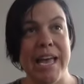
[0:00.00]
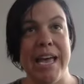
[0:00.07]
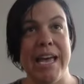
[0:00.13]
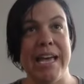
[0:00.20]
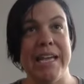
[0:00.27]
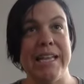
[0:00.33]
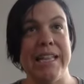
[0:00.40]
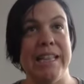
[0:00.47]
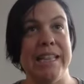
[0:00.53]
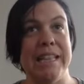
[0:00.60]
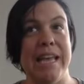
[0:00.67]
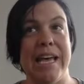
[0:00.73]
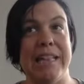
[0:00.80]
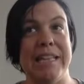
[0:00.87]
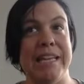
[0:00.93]
and
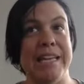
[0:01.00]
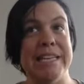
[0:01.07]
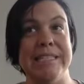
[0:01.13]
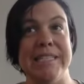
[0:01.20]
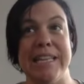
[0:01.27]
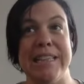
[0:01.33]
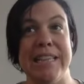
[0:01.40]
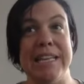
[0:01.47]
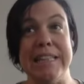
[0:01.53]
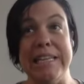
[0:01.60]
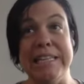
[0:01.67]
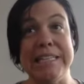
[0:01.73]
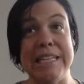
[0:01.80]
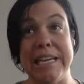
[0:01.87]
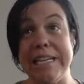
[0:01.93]
like i said they
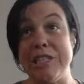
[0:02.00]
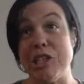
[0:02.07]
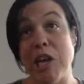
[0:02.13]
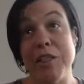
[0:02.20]
leaned on each